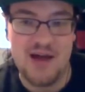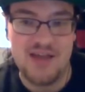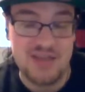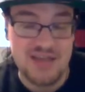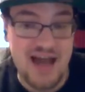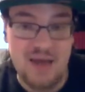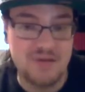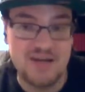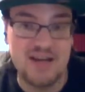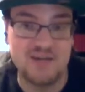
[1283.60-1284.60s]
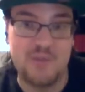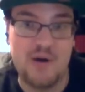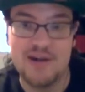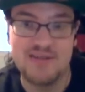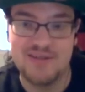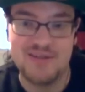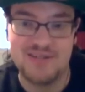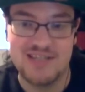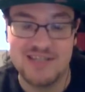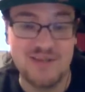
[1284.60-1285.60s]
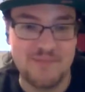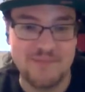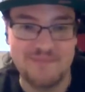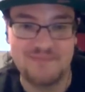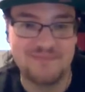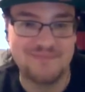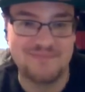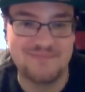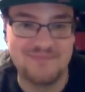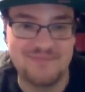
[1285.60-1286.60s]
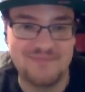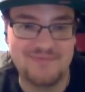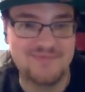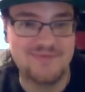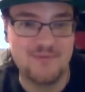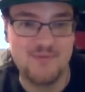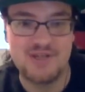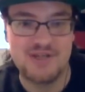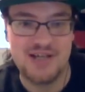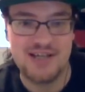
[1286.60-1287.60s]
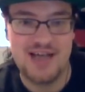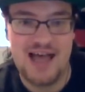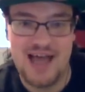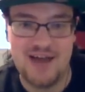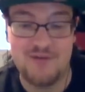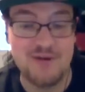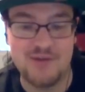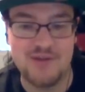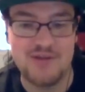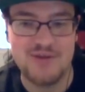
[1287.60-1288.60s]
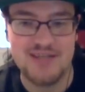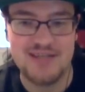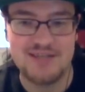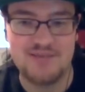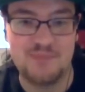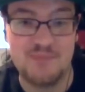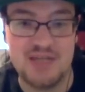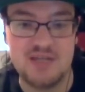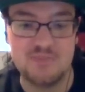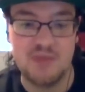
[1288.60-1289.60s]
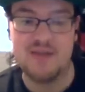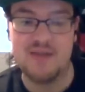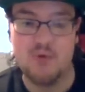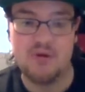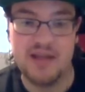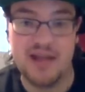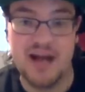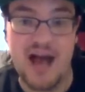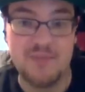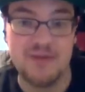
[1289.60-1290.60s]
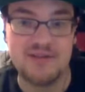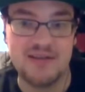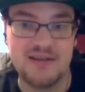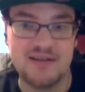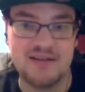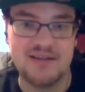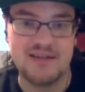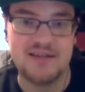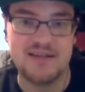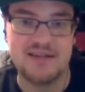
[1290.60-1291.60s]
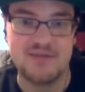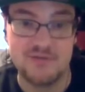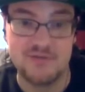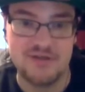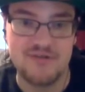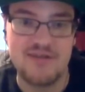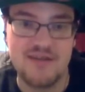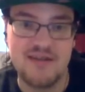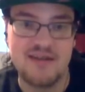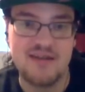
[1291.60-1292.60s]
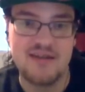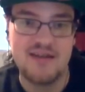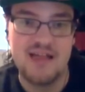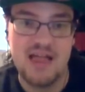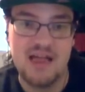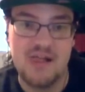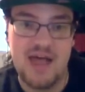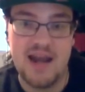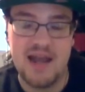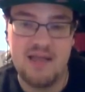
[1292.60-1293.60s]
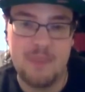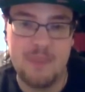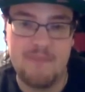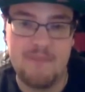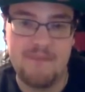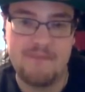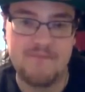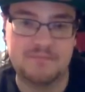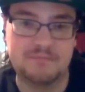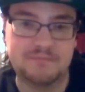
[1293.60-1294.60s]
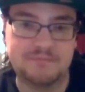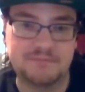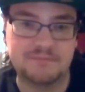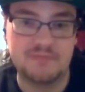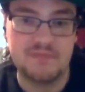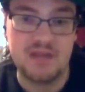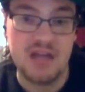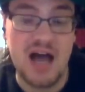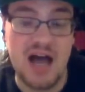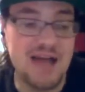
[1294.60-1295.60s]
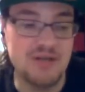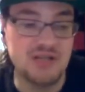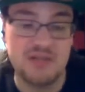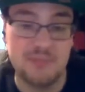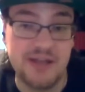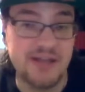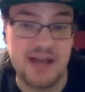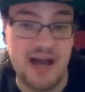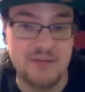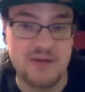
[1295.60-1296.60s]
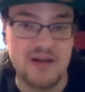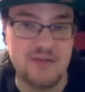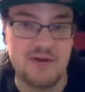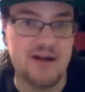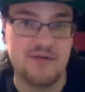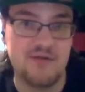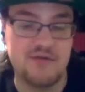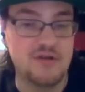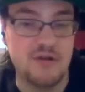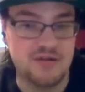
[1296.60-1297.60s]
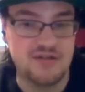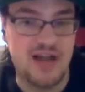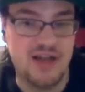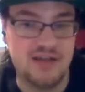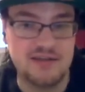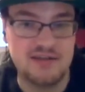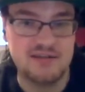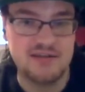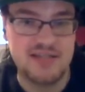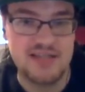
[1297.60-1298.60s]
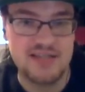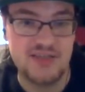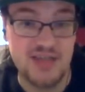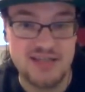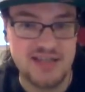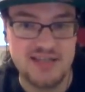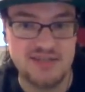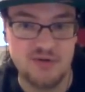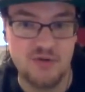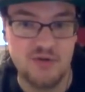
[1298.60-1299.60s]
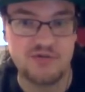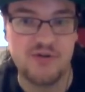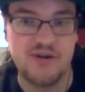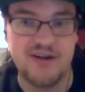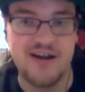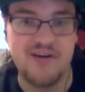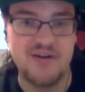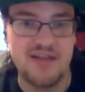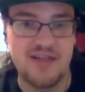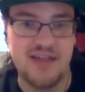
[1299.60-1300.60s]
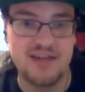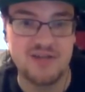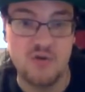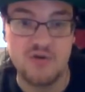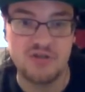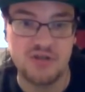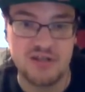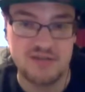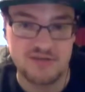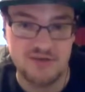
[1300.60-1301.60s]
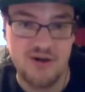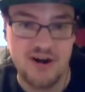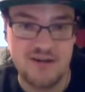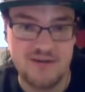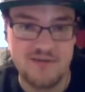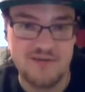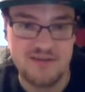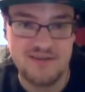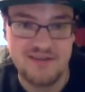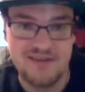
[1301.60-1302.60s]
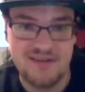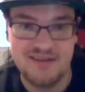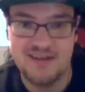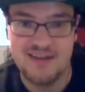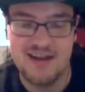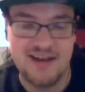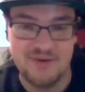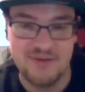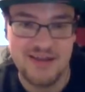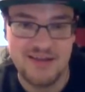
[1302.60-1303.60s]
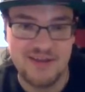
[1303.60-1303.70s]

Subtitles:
think Kapanen has bought into the system, which I agree with you. He's playing more like a Hyman than he used to. Yeah, I just got to get him to finish. That's all. Hyman doesn't play like Hyman anymore. I don't know if you noticed that. He thinks that he's a goal scorer now, and he's always looking to score. And I don't like